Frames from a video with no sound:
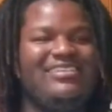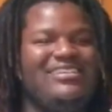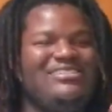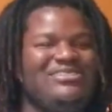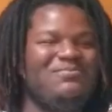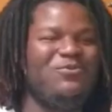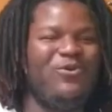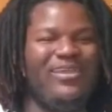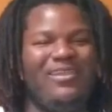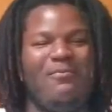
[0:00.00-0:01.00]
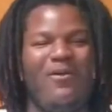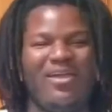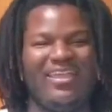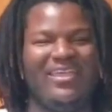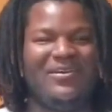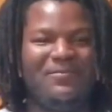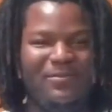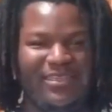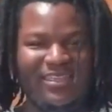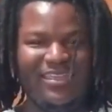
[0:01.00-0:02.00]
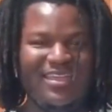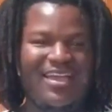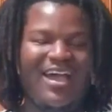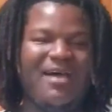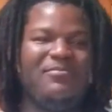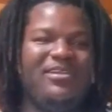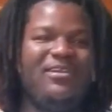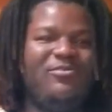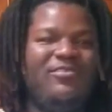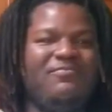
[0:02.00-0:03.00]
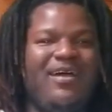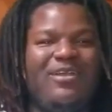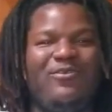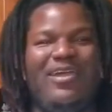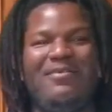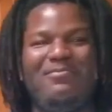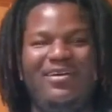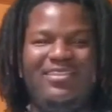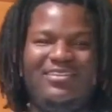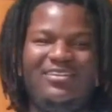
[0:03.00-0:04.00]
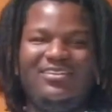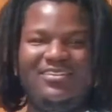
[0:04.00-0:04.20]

it's your boy LaMarque LP. I'm here with my grandmother.